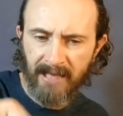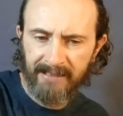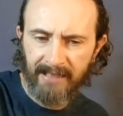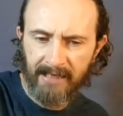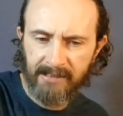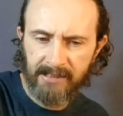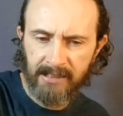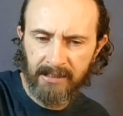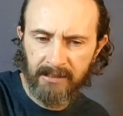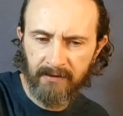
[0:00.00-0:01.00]
plant that
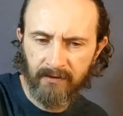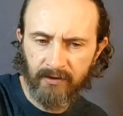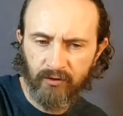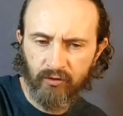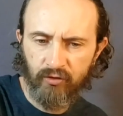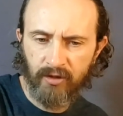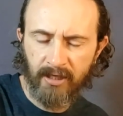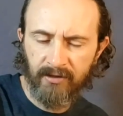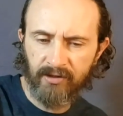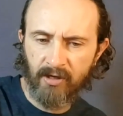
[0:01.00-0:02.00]
seed,
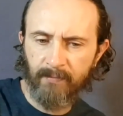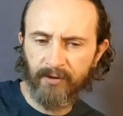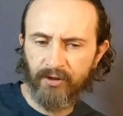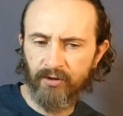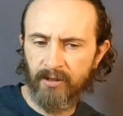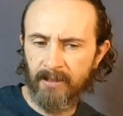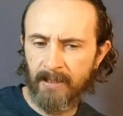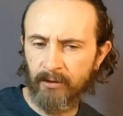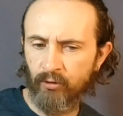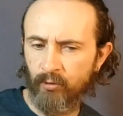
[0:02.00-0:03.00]
take this
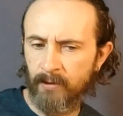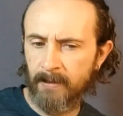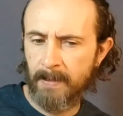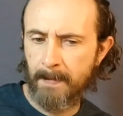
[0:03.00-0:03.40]
opportunity and do it.